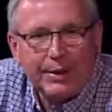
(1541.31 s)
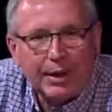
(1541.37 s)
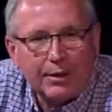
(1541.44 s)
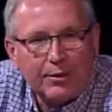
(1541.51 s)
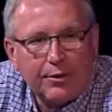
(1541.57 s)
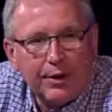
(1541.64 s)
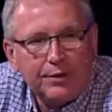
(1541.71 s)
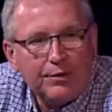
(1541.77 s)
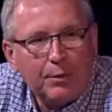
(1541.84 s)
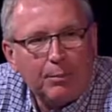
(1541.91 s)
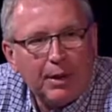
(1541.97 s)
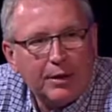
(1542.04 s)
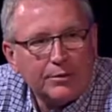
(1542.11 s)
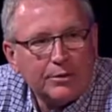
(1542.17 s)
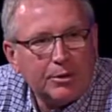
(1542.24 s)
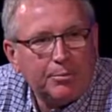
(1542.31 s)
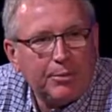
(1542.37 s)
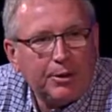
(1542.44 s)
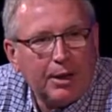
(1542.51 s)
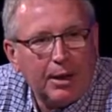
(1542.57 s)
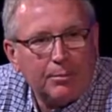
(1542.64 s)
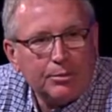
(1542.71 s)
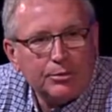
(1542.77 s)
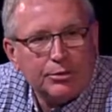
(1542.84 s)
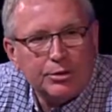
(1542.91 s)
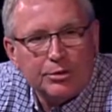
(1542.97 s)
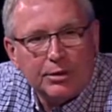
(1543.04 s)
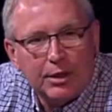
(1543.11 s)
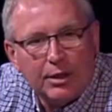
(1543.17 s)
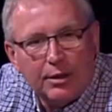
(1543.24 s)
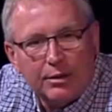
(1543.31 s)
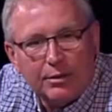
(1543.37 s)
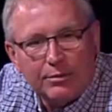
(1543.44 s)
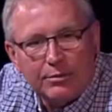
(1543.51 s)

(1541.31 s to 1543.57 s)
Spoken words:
that crazy pastor put apple juice in it.